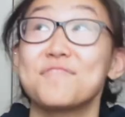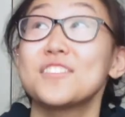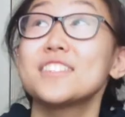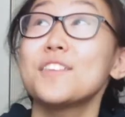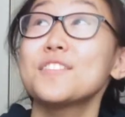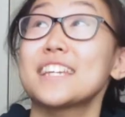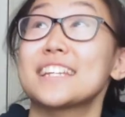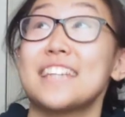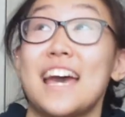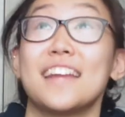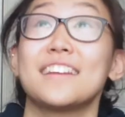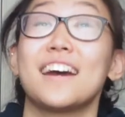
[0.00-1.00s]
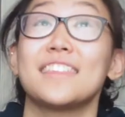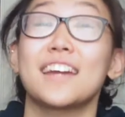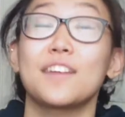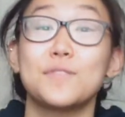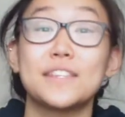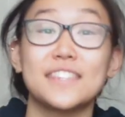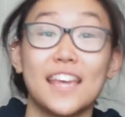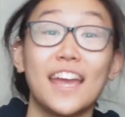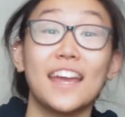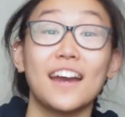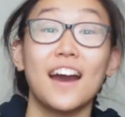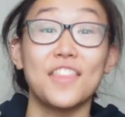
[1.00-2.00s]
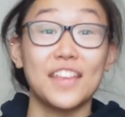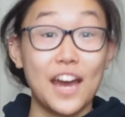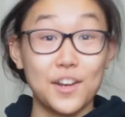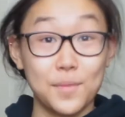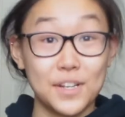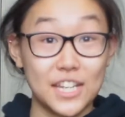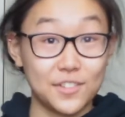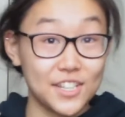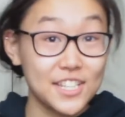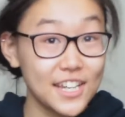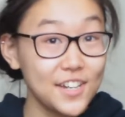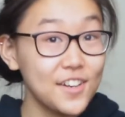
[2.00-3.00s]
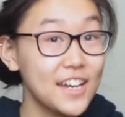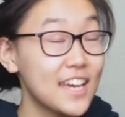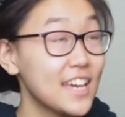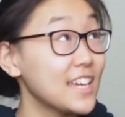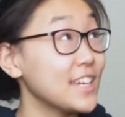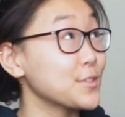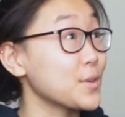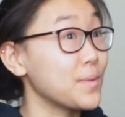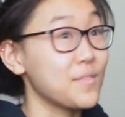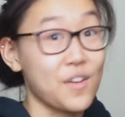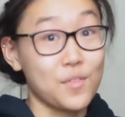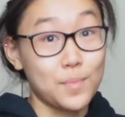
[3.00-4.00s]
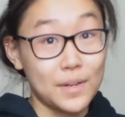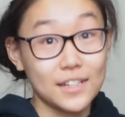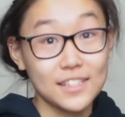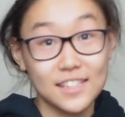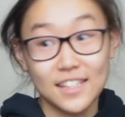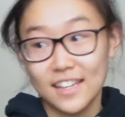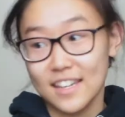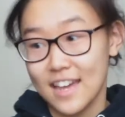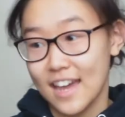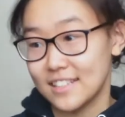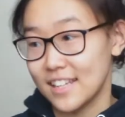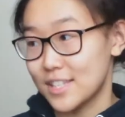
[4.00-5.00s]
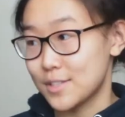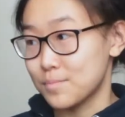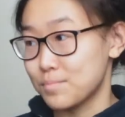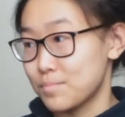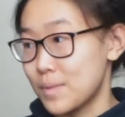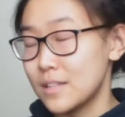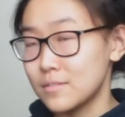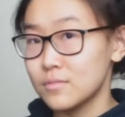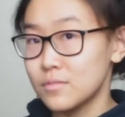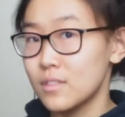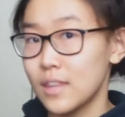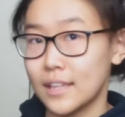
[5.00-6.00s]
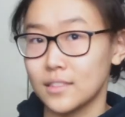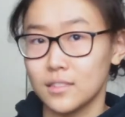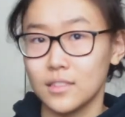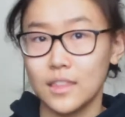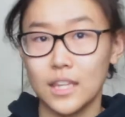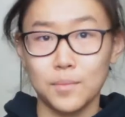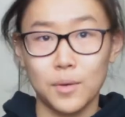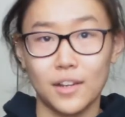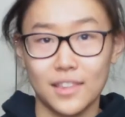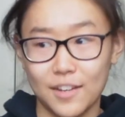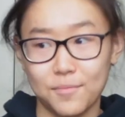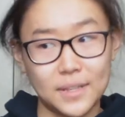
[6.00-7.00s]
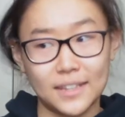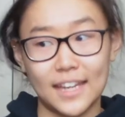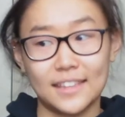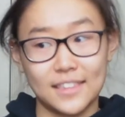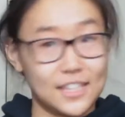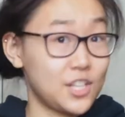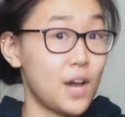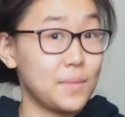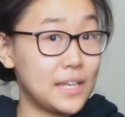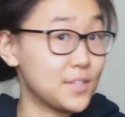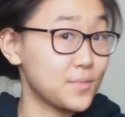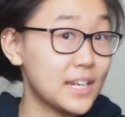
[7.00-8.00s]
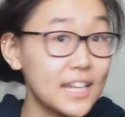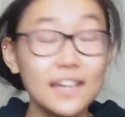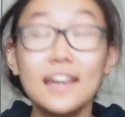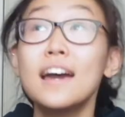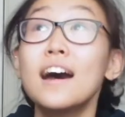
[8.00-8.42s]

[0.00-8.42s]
Since I was like 10, I think I've been saying The Count of Monte Cristo is one of my favorite books, and it's been like the book that I've been like, this got me into reading.